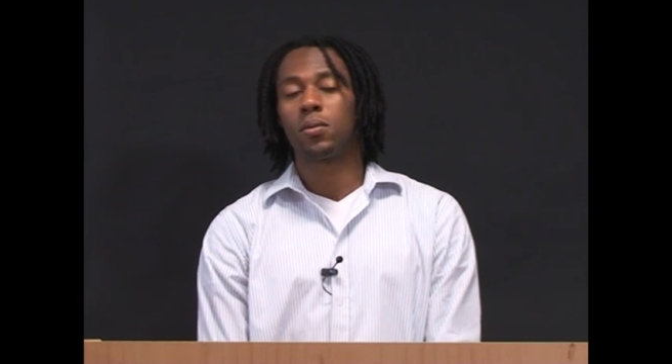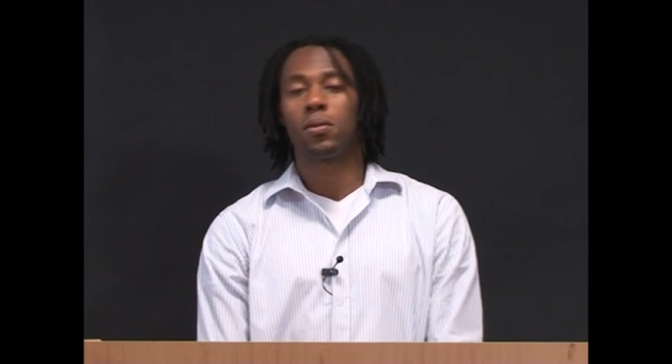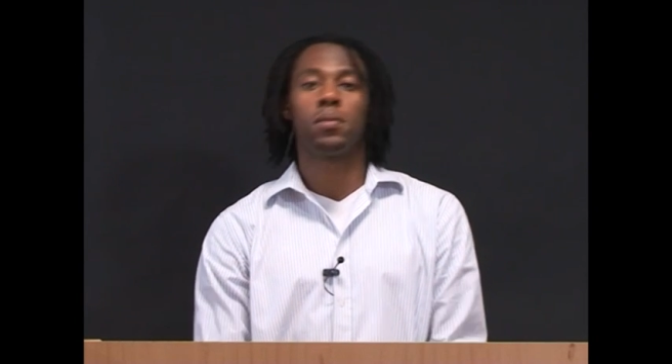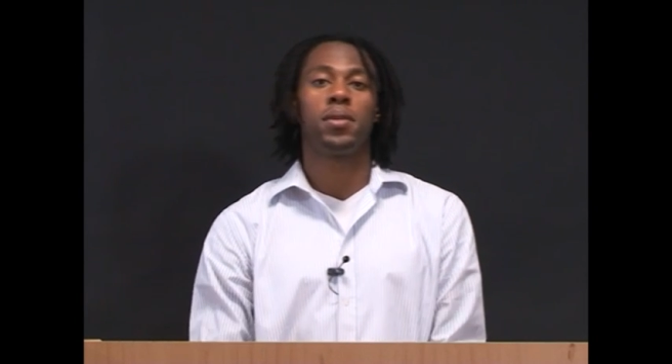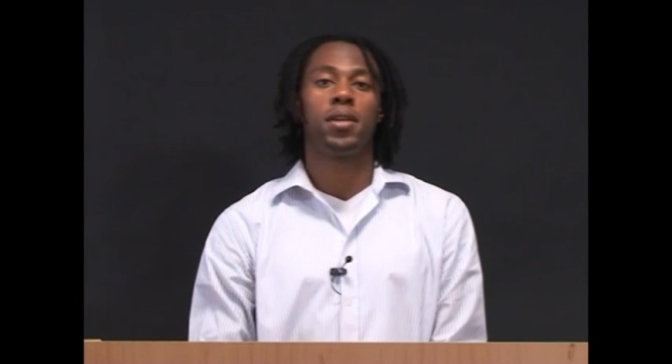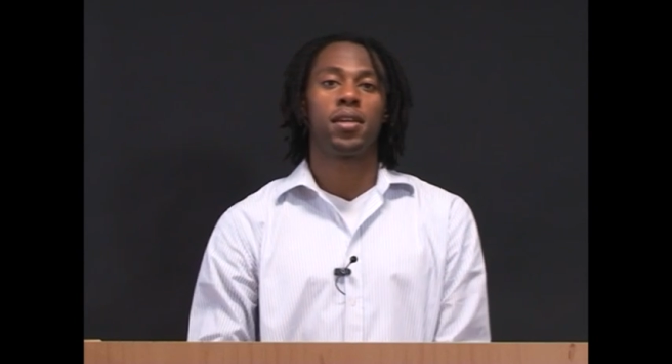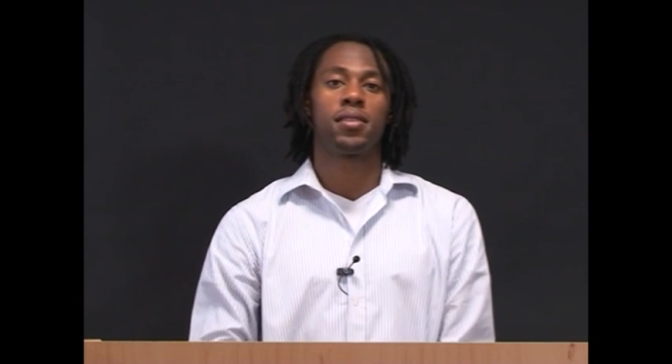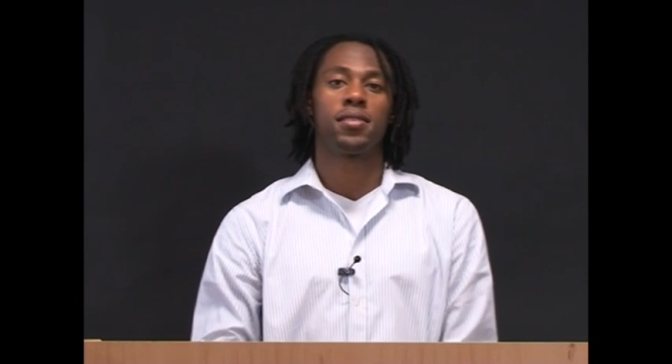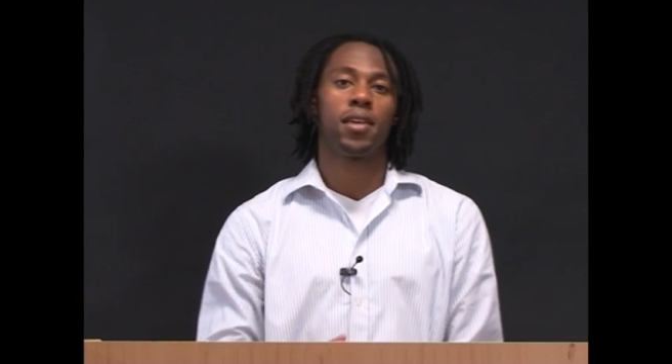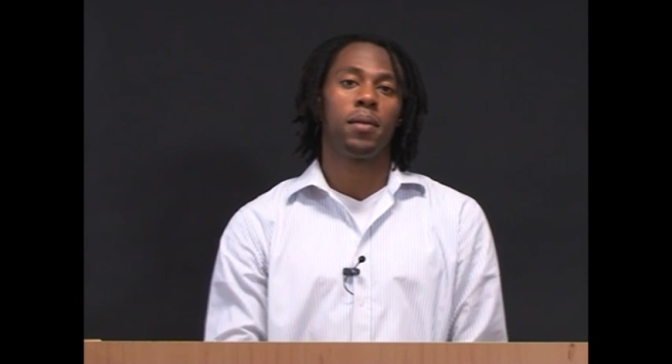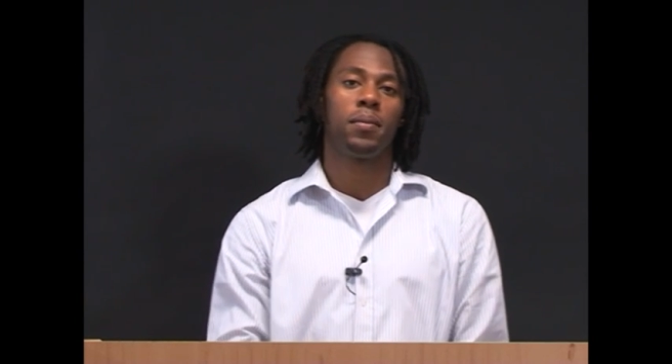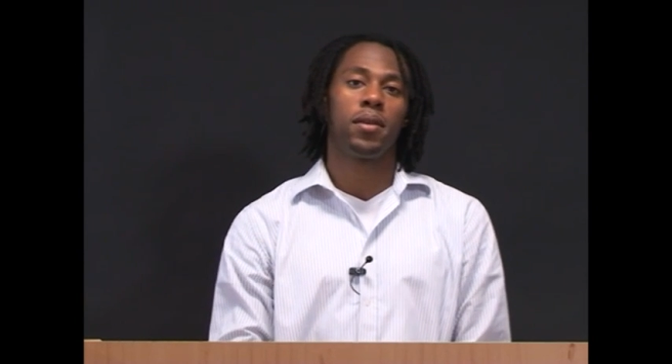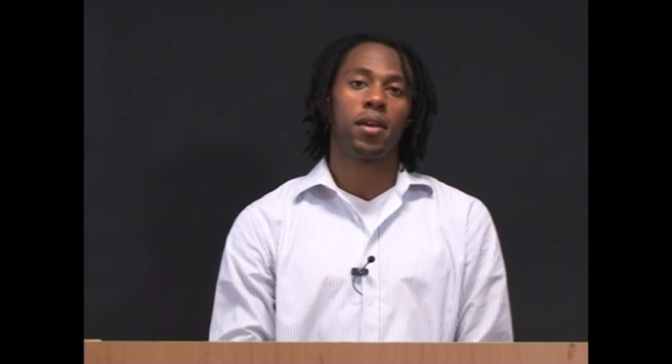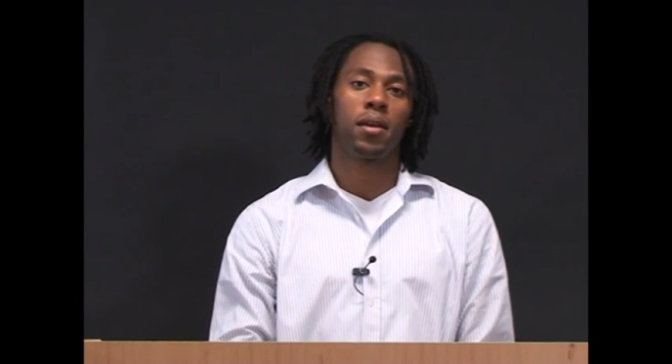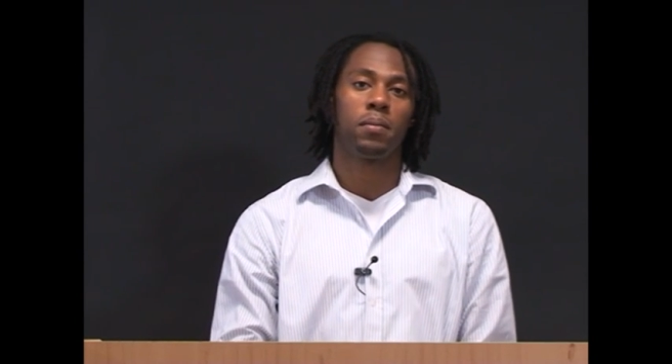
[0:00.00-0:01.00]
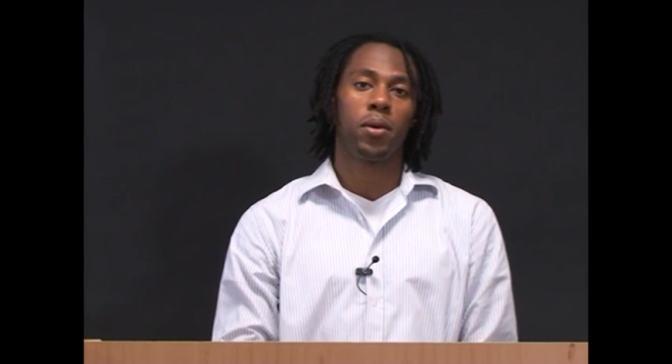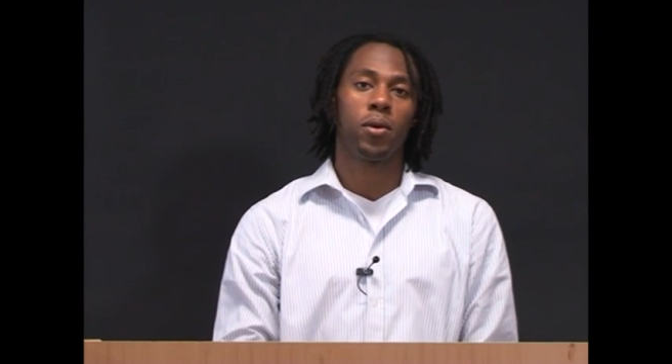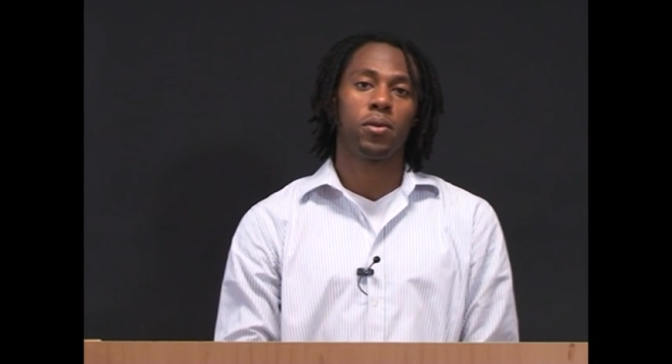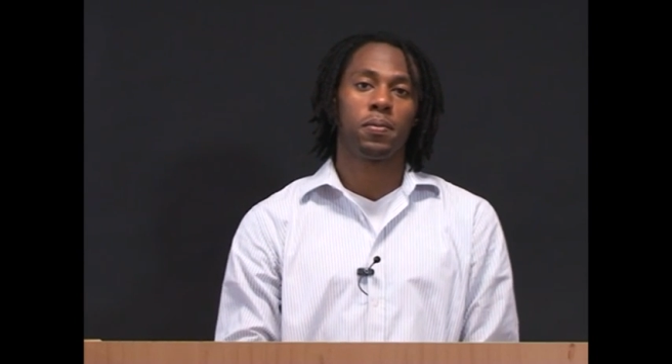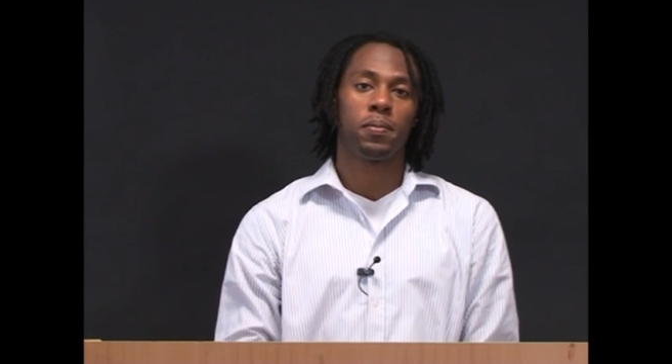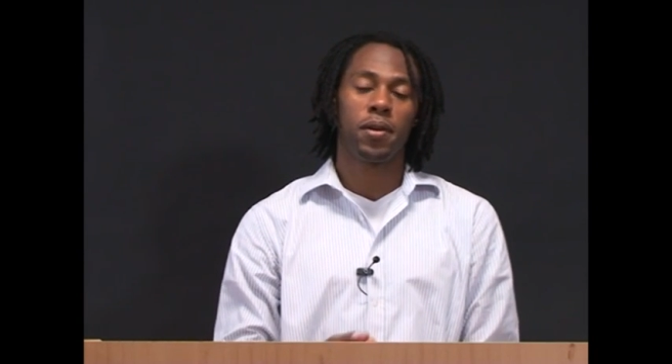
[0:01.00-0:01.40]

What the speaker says: and we'll be examining both